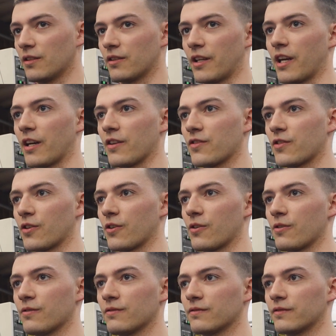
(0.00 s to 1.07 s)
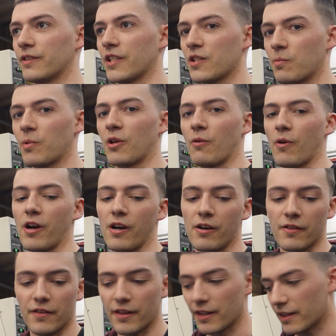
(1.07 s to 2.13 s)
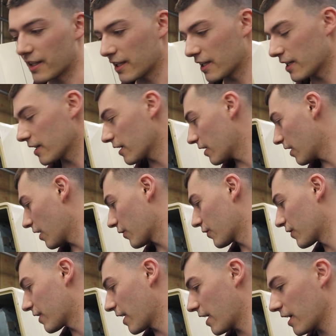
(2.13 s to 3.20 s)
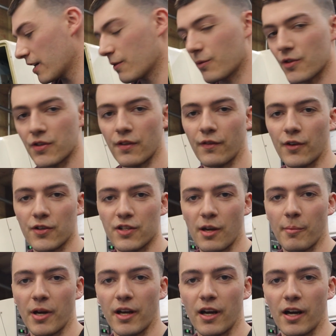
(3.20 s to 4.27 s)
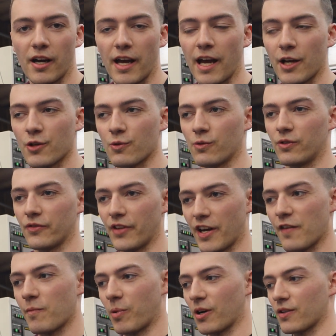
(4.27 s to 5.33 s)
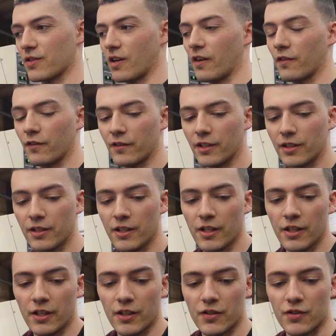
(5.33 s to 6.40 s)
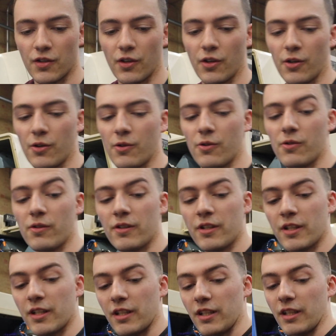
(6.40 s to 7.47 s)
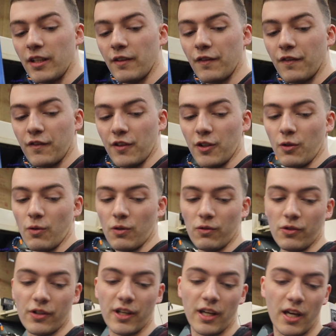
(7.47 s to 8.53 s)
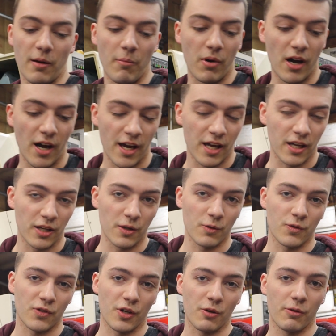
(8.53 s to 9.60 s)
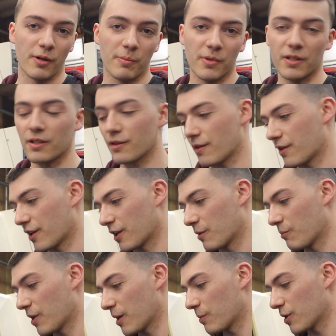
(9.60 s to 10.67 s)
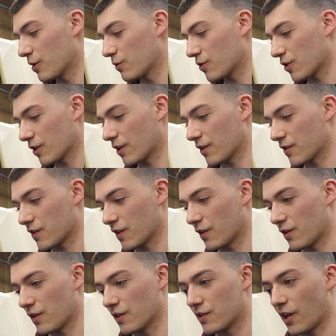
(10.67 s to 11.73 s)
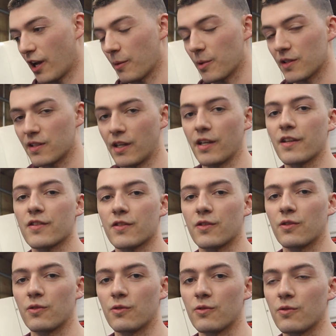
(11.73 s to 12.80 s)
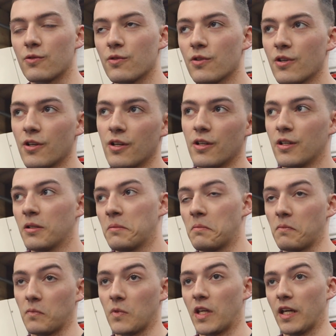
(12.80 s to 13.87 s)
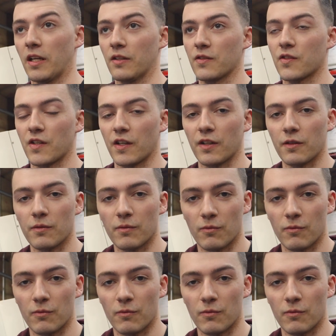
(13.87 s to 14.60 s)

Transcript: Yeah, so it's been a while. The other day was the first time I got actual knife parts off of it. So if you're looking at buying used equipment, then maybe you should consider the time it takes to get said